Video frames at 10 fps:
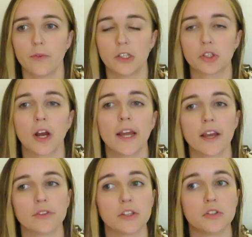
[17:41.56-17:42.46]

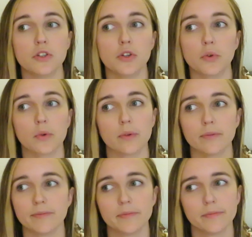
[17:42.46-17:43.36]
out this
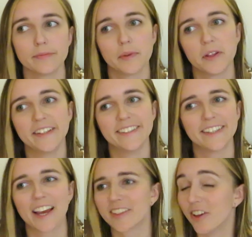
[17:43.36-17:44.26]
new
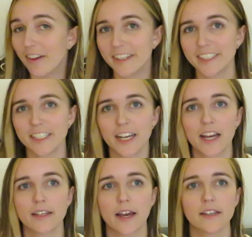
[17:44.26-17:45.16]
technology,
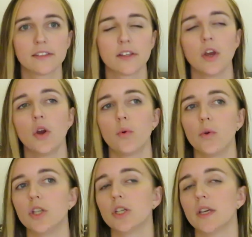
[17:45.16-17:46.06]
I guess,
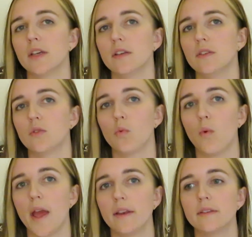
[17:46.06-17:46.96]
which is
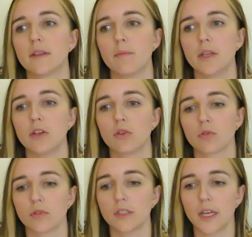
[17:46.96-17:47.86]
when somebody
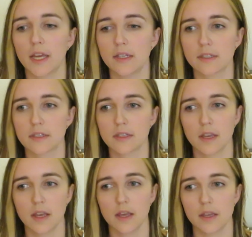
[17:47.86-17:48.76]
creates
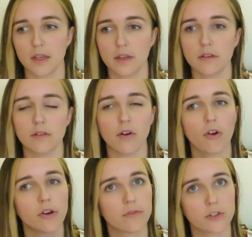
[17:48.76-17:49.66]
an
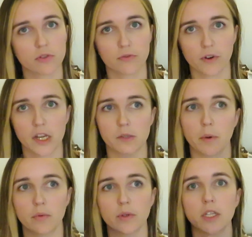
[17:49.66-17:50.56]
artificial friend,
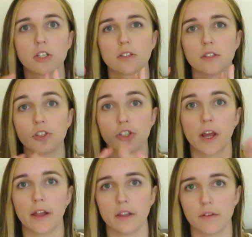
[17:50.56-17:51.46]
but really just the
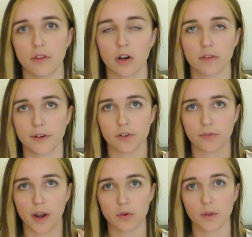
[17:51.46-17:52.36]
shell of the artificial
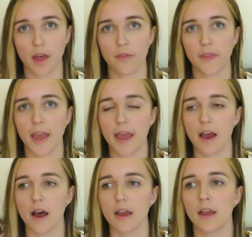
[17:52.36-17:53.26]
friend without the
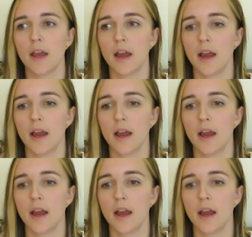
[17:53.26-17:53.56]
AI,